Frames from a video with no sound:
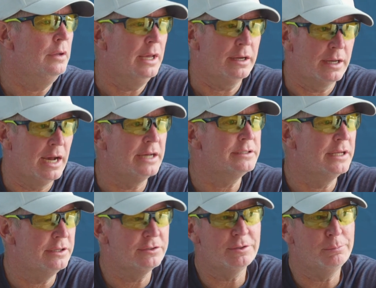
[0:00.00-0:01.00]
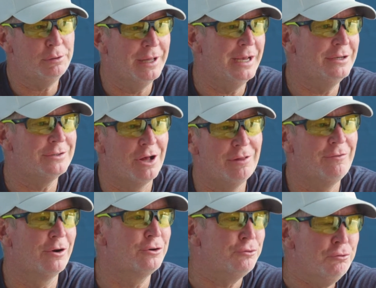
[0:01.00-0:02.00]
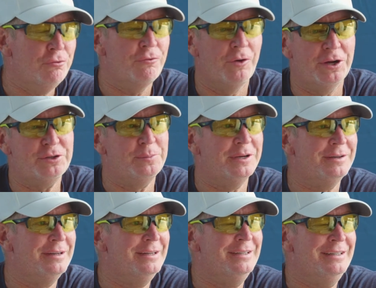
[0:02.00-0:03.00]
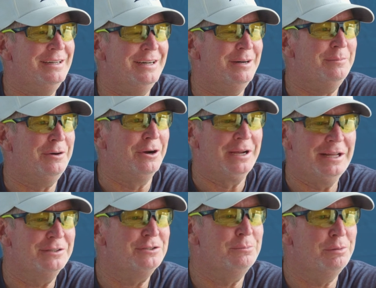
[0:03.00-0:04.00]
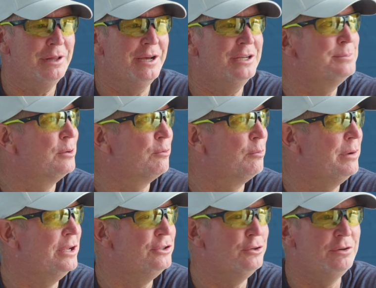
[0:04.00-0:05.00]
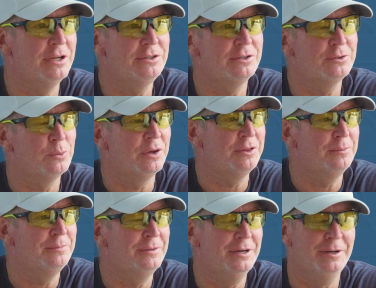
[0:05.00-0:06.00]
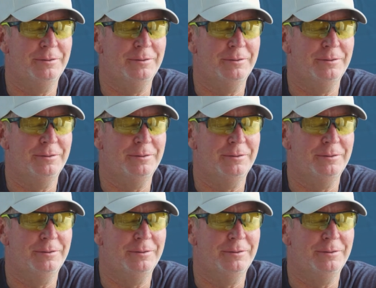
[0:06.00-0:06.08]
Yeah, Kai's getting some plays. All of our true freshmen are getting some plays, but we're being judicious with them.